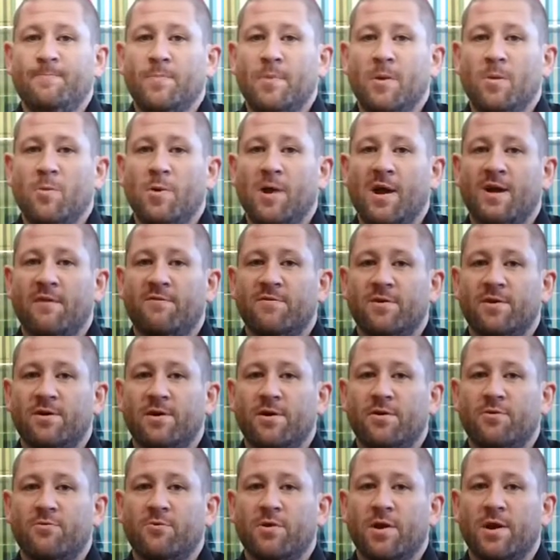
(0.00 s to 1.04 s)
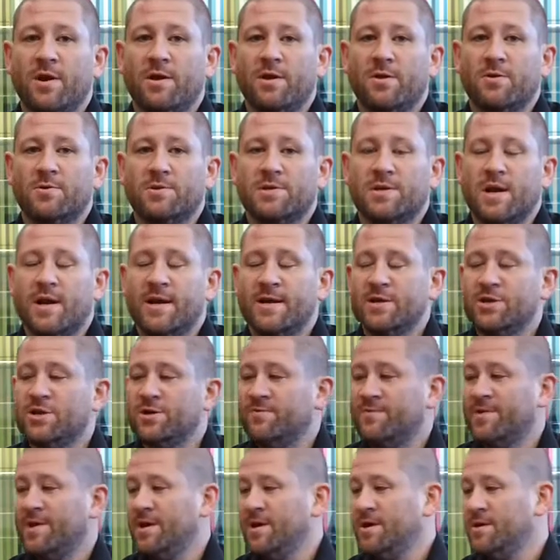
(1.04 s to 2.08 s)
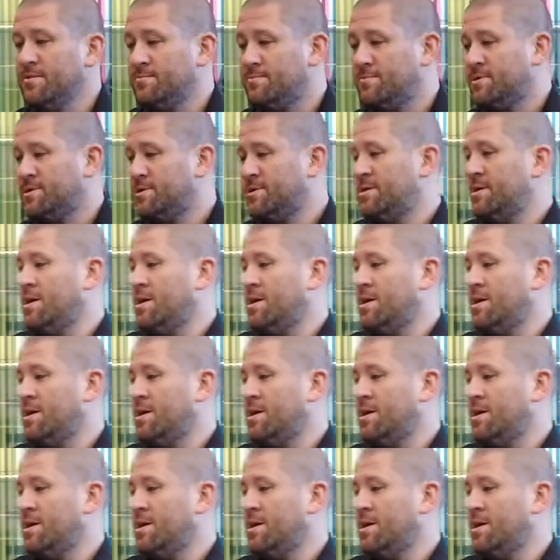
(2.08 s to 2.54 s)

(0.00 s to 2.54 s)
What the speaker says: and we have a really cool selection of games.